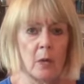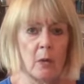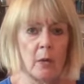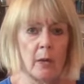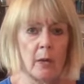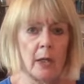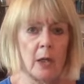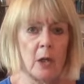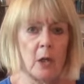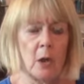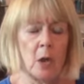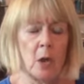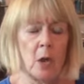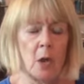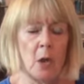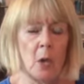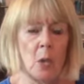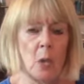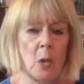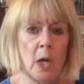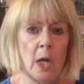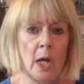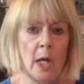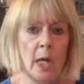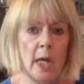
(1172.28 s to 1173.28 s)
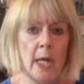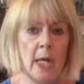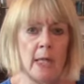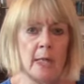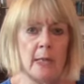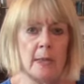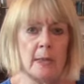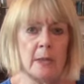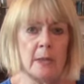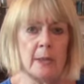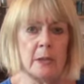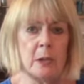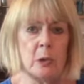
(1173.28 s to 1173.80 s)
Going
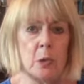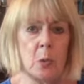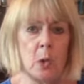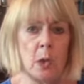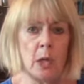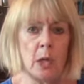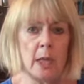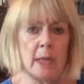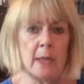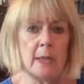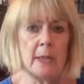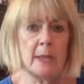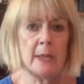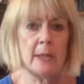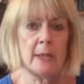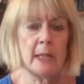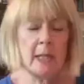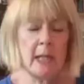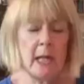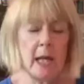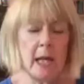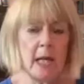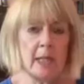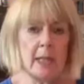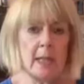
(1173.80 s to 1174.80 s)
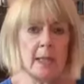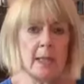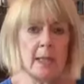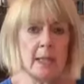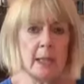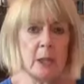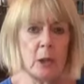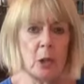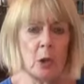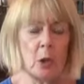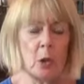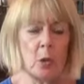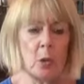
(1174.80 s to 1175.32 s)
clockwise twice, then
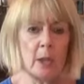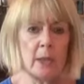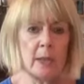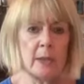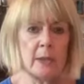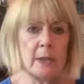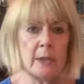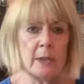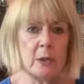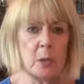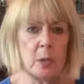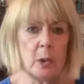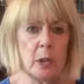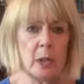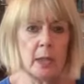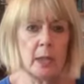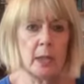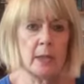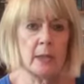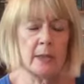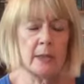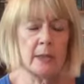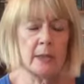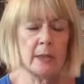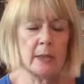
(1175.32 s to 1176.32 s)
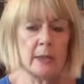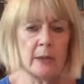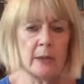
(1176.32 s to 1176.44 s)
anti-clockwise twice.